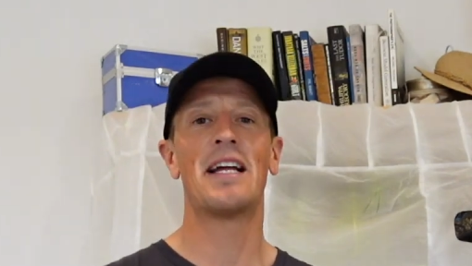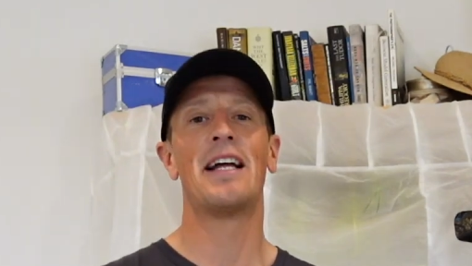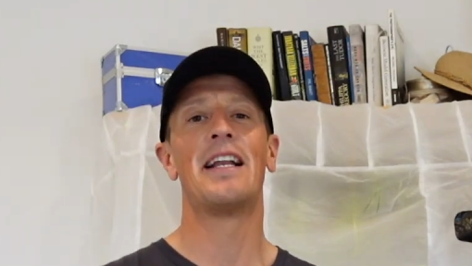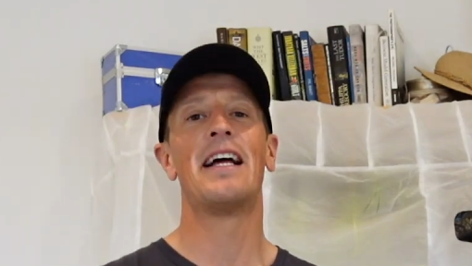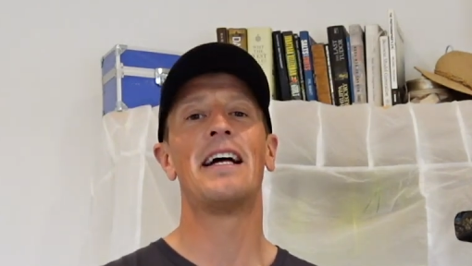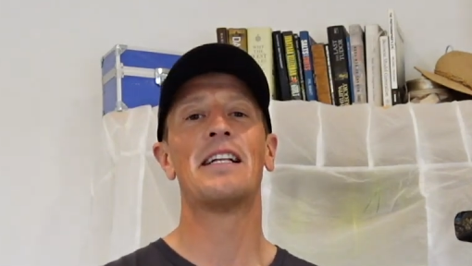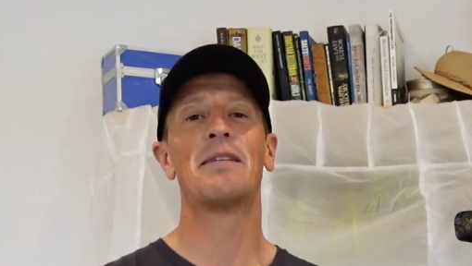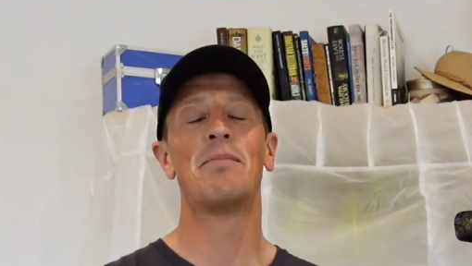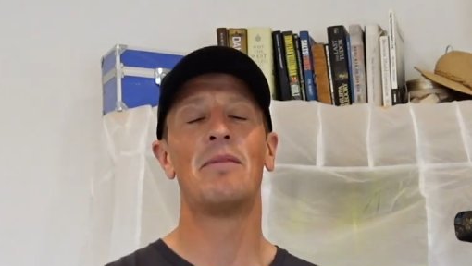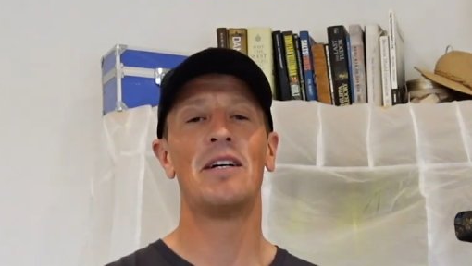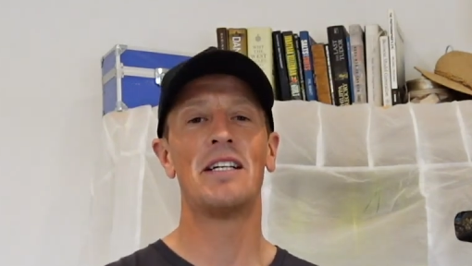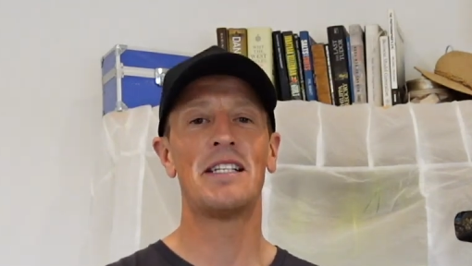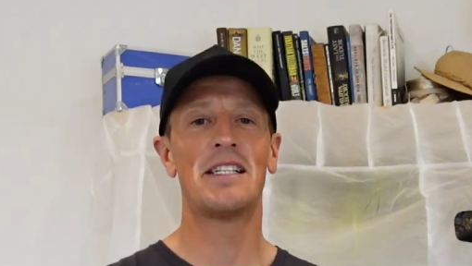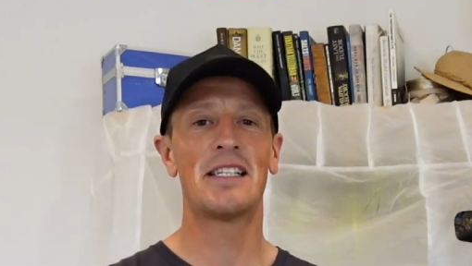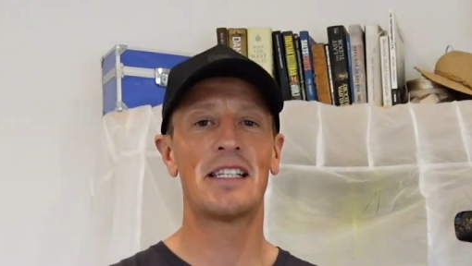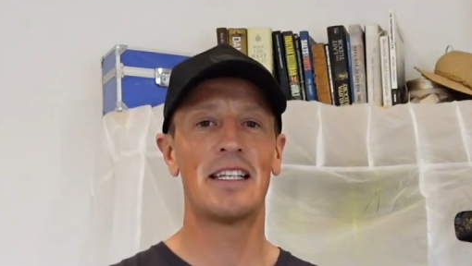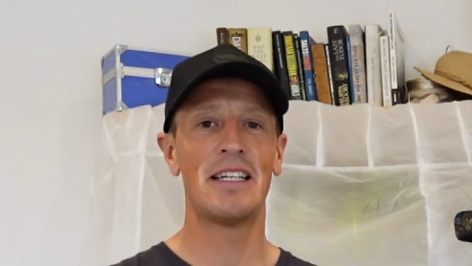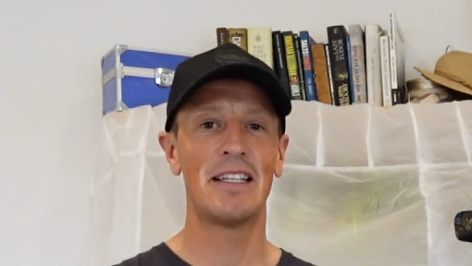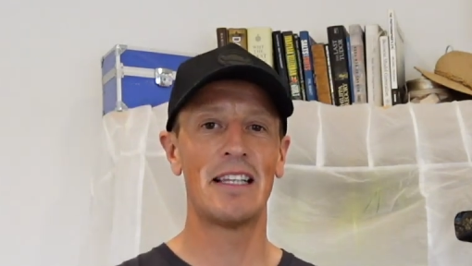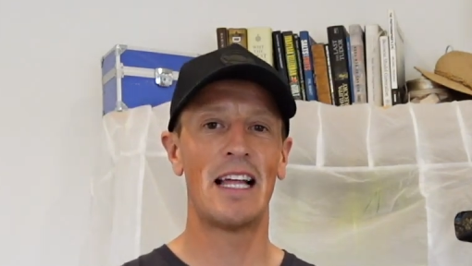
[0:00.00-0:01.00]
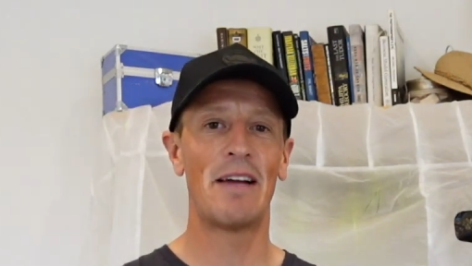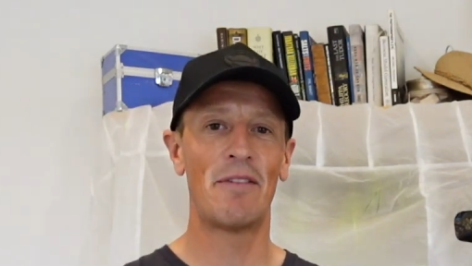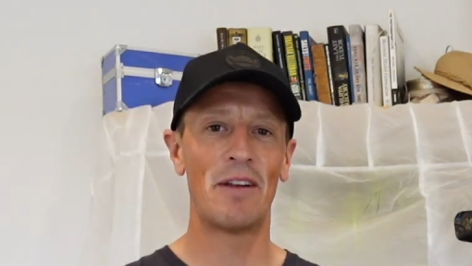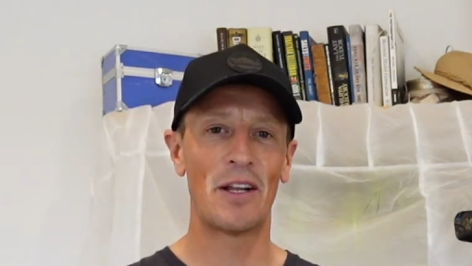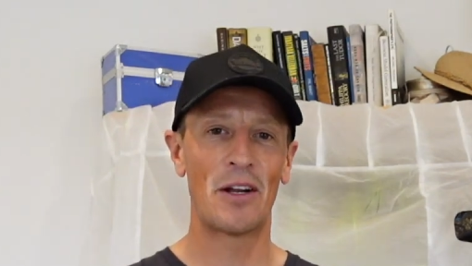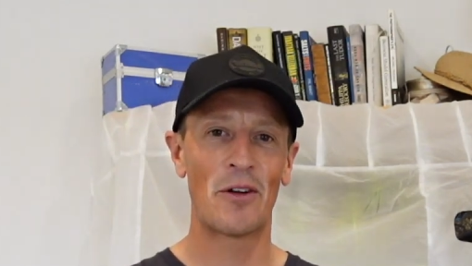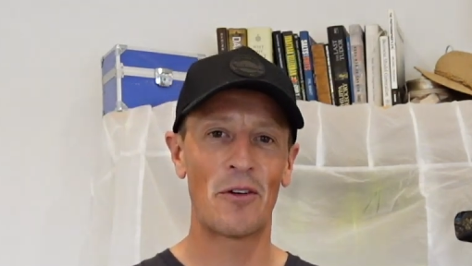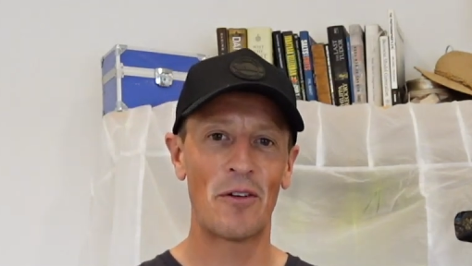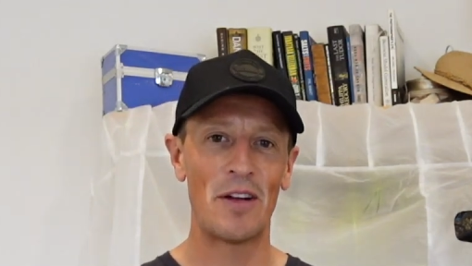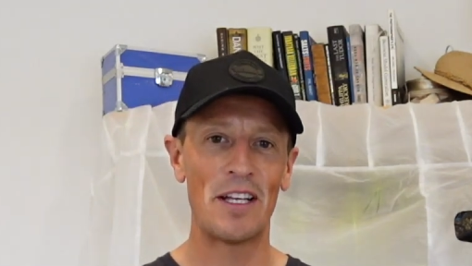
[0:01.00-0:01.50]
and as my skill level
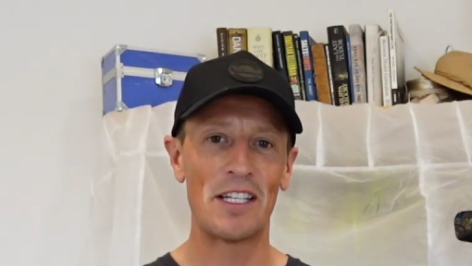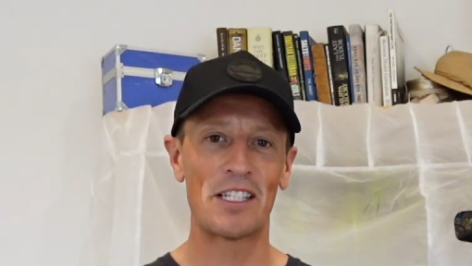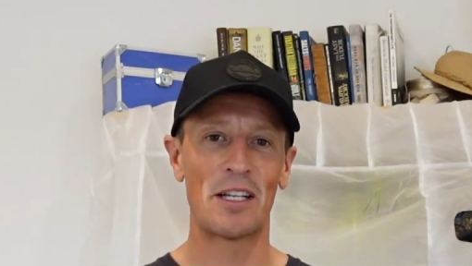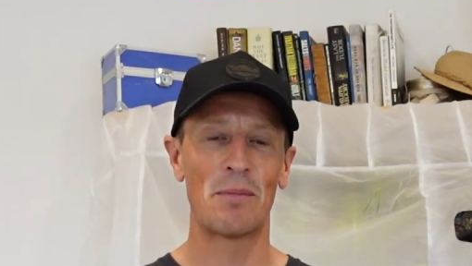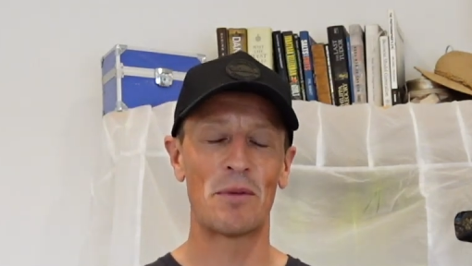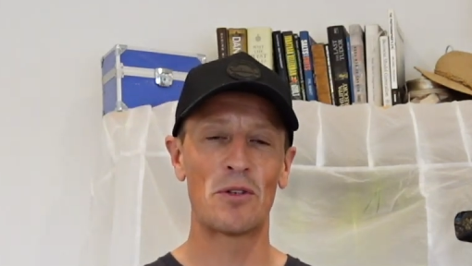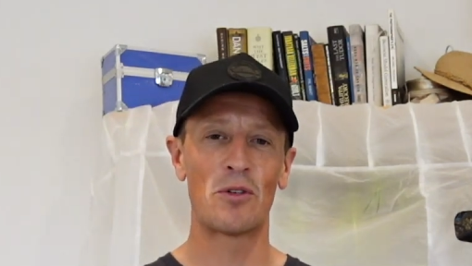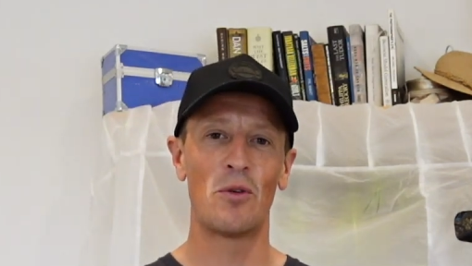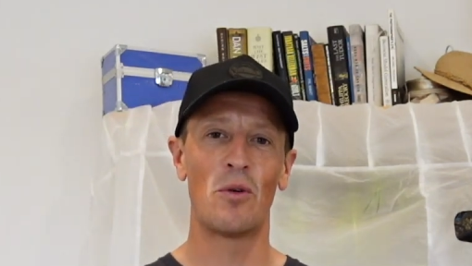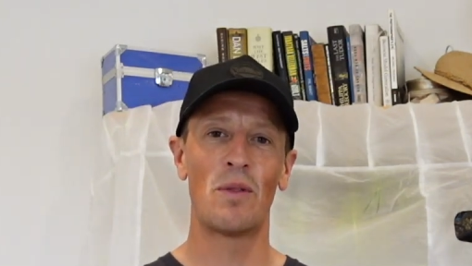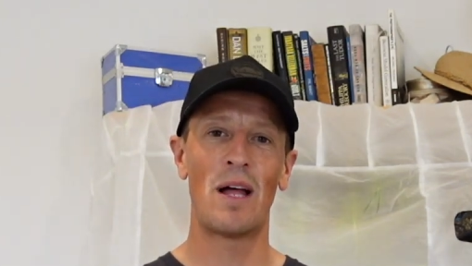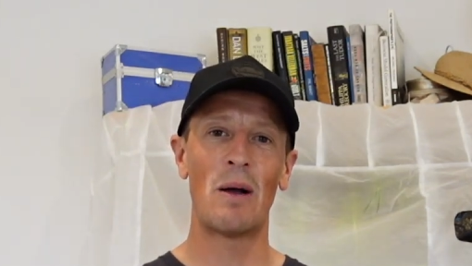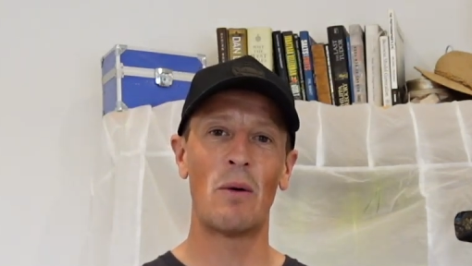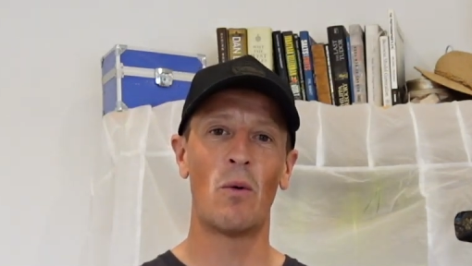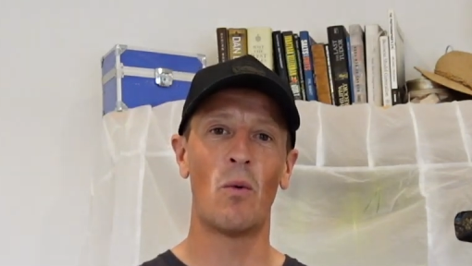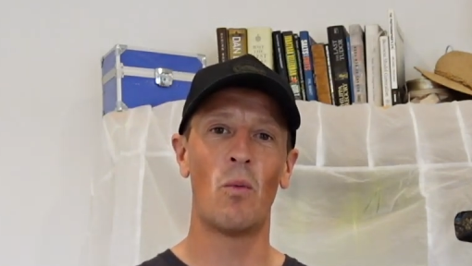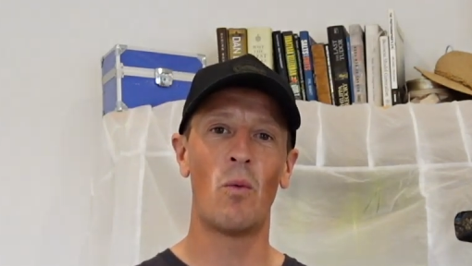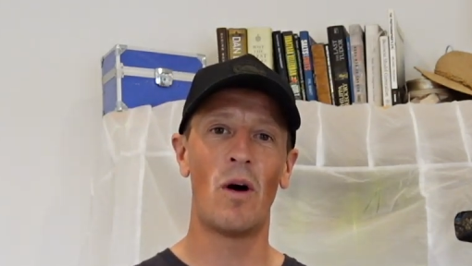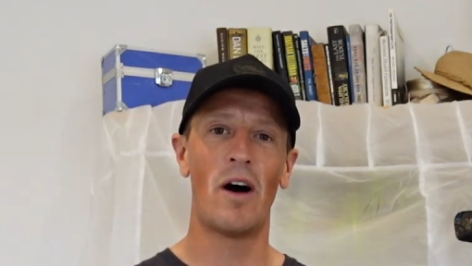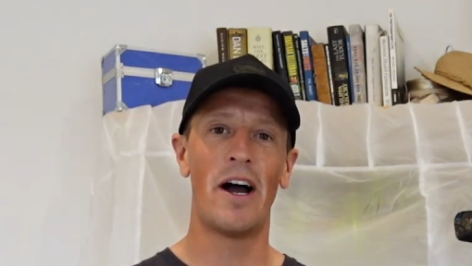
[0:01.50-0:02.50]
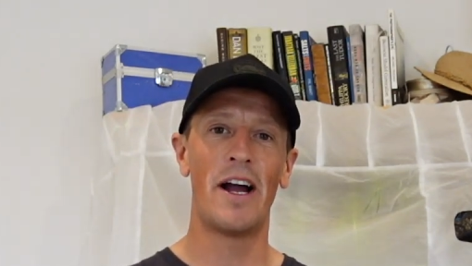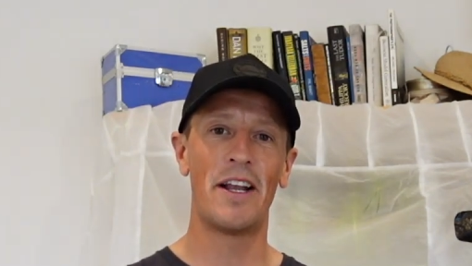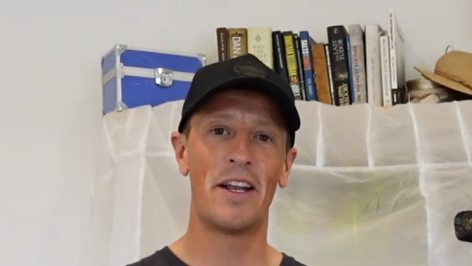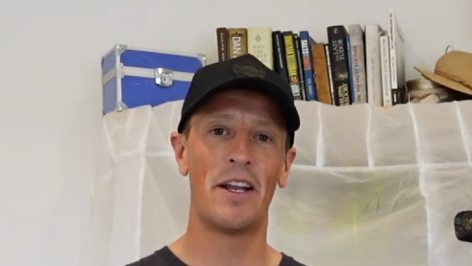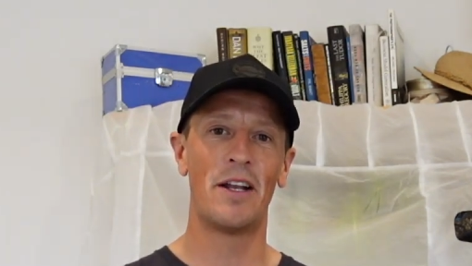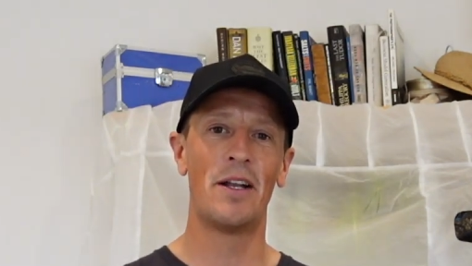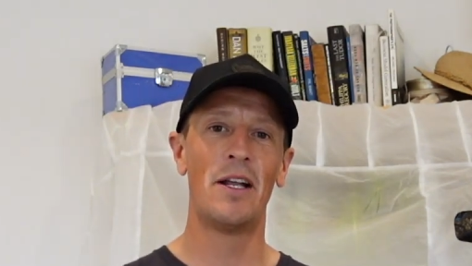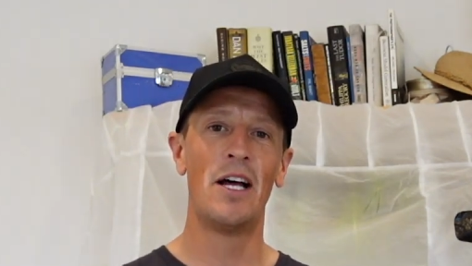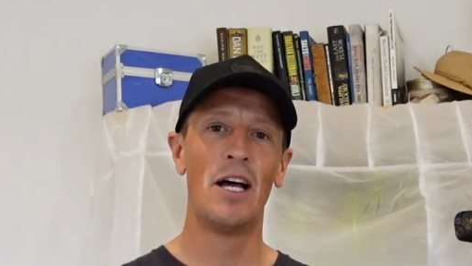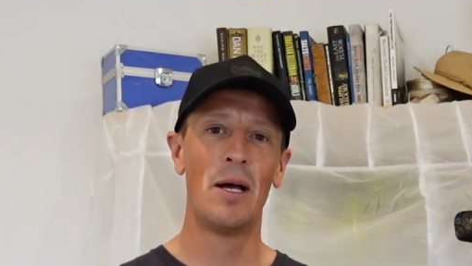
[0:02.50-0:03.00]
increases, I'm sure that will
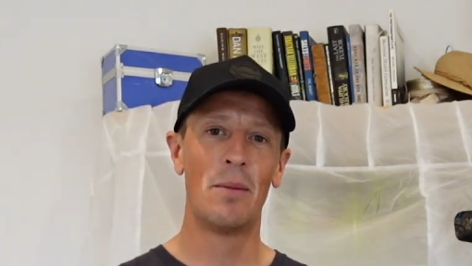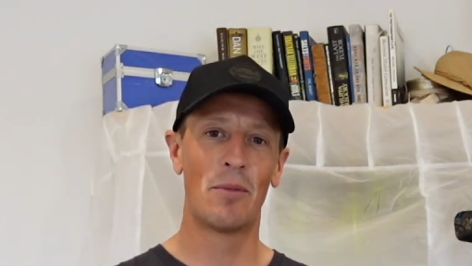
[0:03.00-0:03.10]
widen.